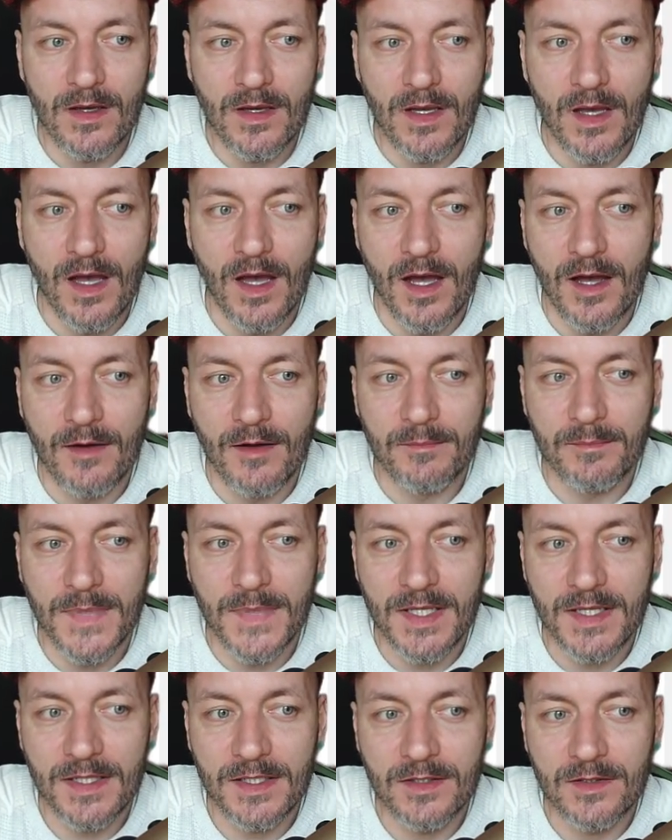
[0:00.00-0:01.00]

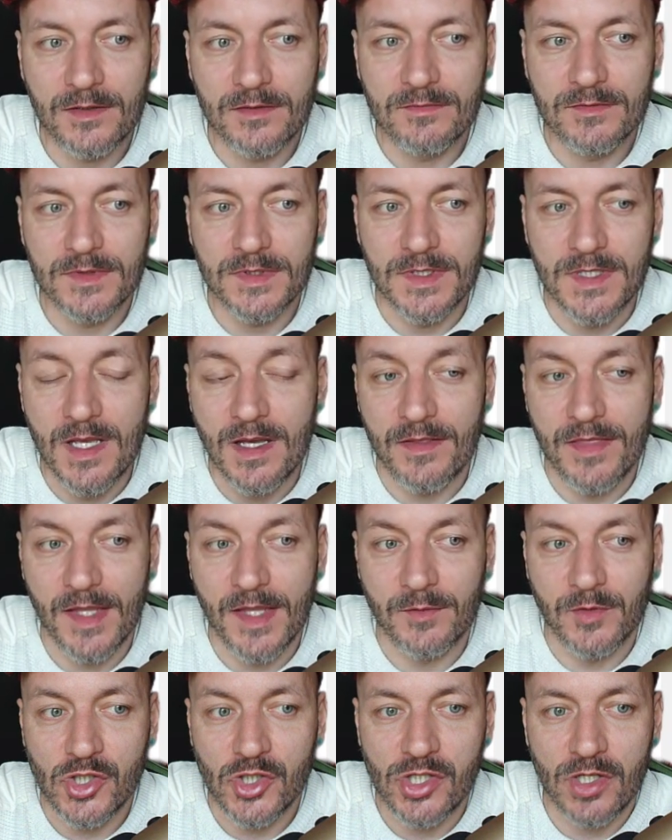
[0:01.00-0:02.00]
yeah,
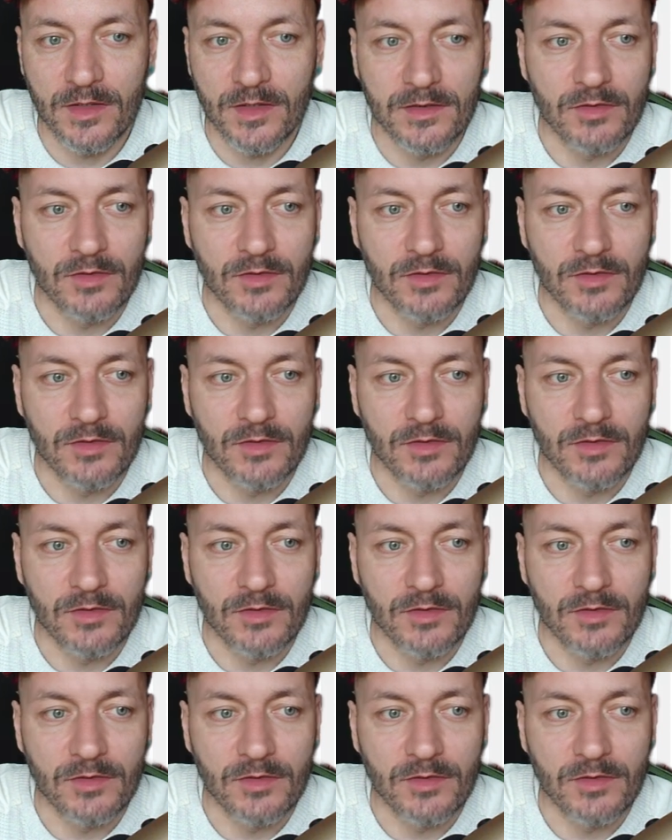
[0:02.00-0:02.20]
that was shot